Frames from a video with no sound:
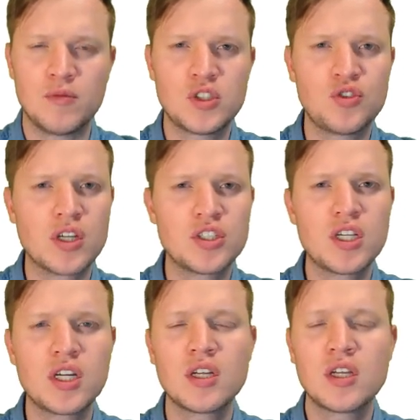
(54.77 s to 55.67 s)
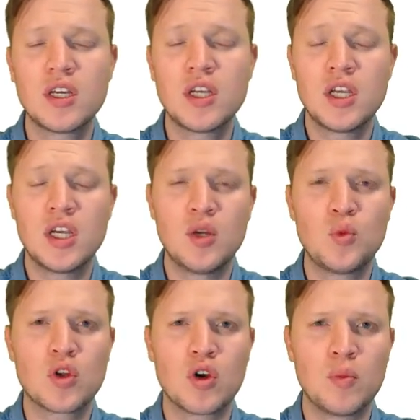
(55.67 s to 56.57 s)
structure, it
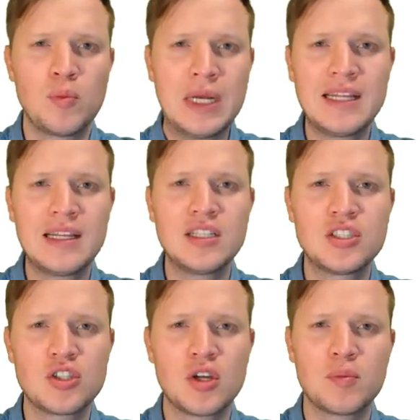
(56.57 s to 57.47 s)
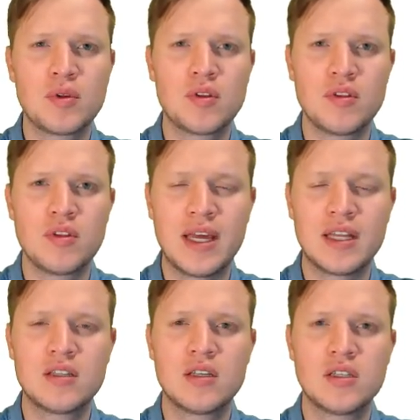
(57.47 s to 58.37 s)
will completely stop
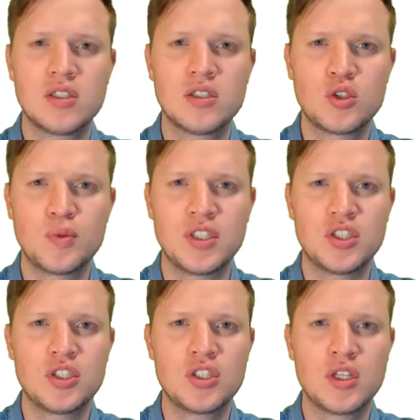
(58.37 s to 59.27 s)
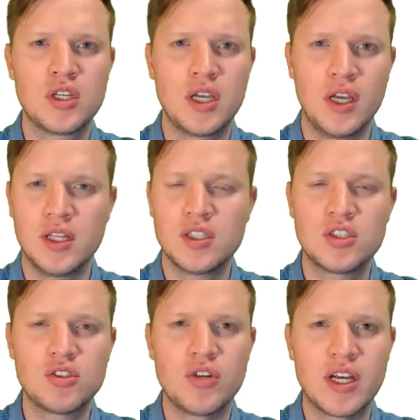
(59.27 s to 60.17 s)
that switch in
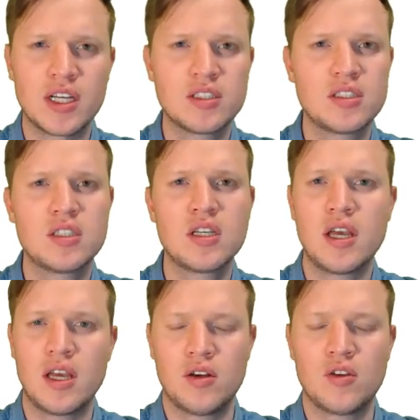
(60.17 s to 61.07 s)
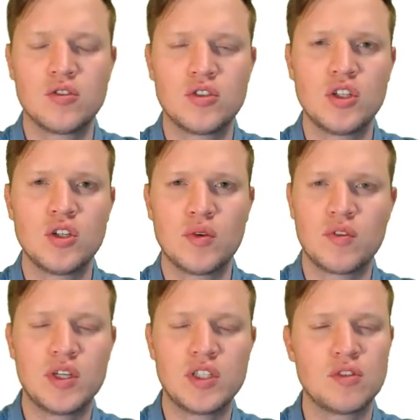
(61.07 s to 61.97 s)
its tracks and continue with
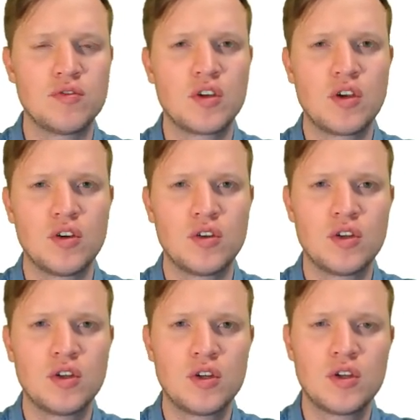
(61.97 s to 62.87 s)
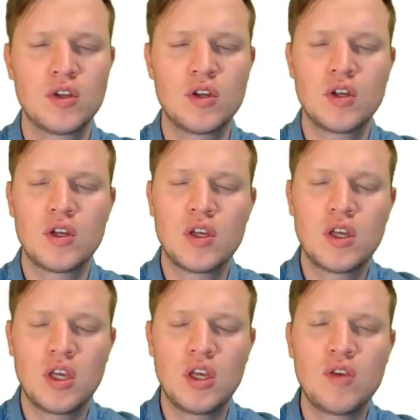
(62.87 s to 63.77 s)
the rest of the code.
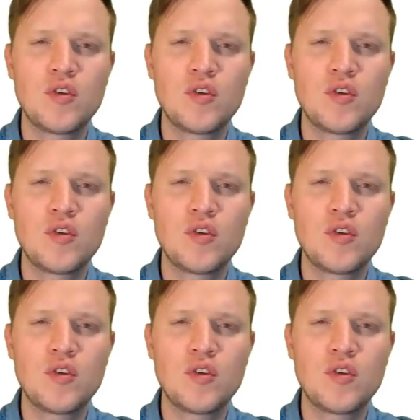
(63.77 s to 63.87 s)
If